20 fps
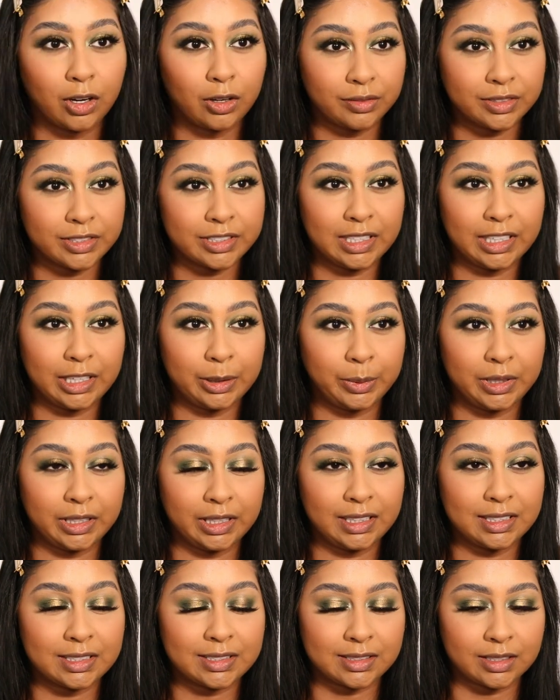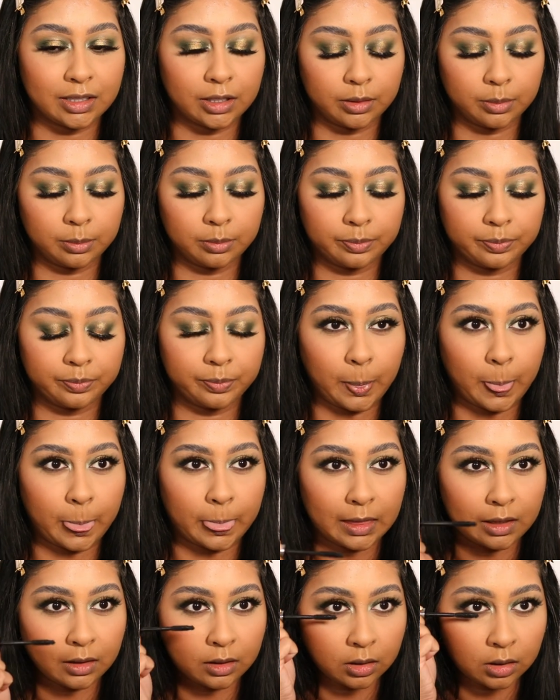Obviously we need some
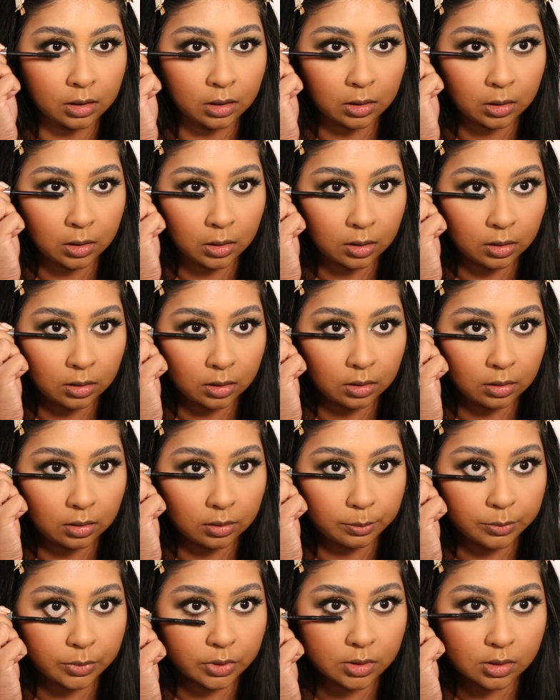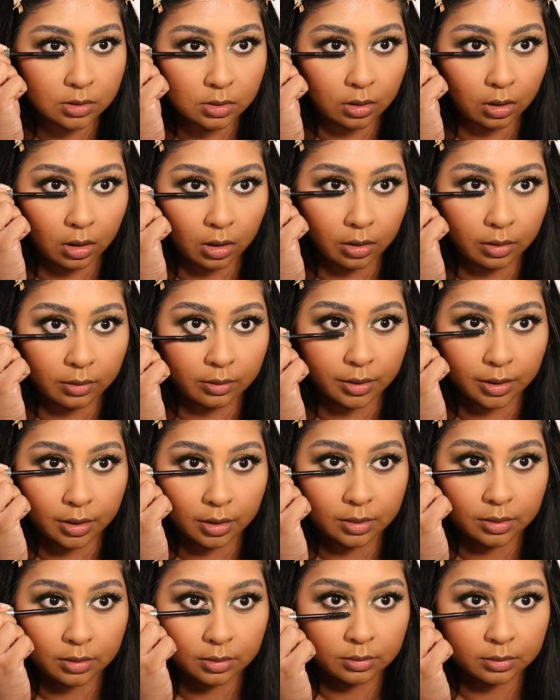
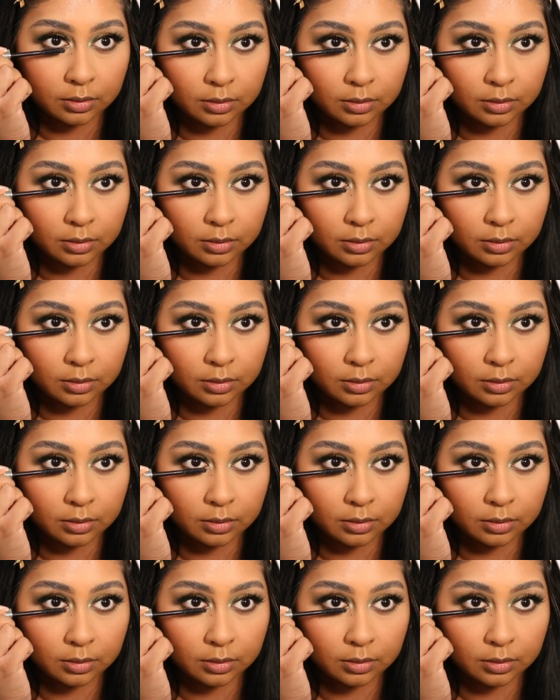mascara.